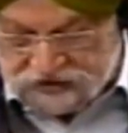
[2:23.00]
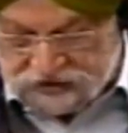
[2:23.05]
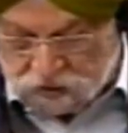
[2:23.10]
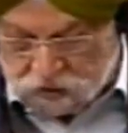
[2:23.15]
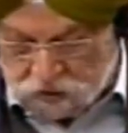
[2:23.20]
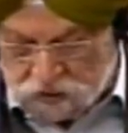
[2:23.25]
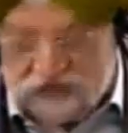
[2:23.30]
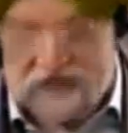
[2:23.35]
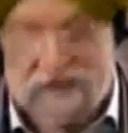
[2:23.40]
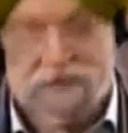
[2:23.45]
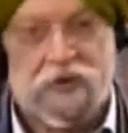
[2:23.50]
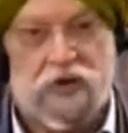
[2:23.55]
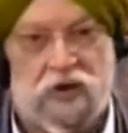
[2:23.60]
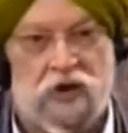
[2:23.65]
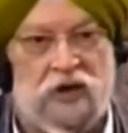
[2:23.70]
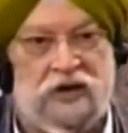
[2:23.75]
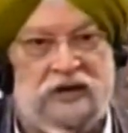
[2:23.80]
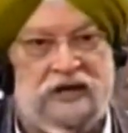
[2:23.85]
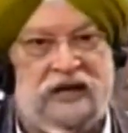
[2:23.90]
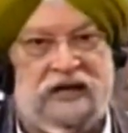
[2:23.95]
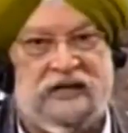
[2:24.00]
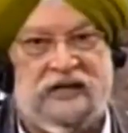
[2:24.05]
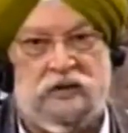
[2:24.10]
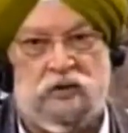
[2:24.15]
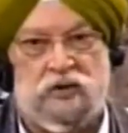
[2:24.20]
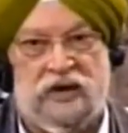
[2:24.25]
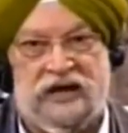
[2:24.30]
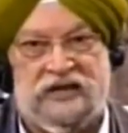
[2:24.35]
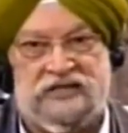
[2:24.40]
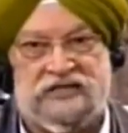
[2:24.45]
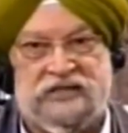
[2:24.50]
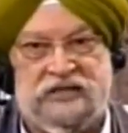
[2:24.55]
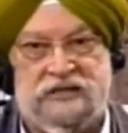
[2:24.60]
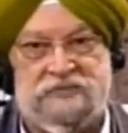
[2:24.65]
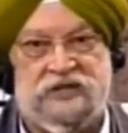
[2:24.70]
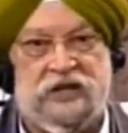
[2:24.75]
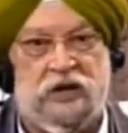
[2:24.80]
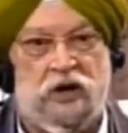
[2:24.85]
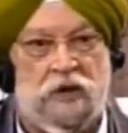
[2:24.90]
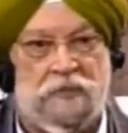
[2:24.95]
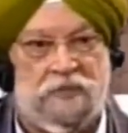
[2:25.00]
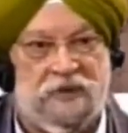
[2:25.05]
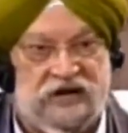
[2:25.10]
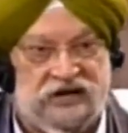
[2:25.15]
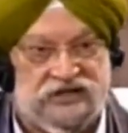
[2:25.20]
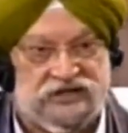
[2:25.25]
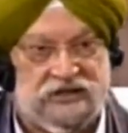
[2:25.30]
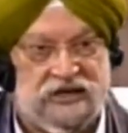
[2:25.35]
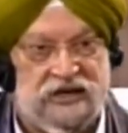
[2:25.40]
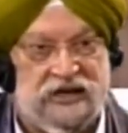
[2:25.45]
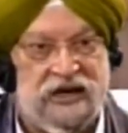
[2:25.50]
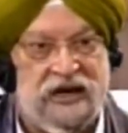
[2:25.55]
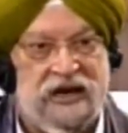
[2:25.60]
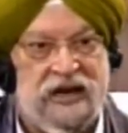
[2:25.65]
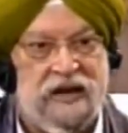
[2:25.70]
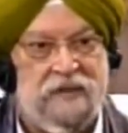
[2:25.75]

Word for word: uh, Kolhapur, all the other Udan schemes are operational.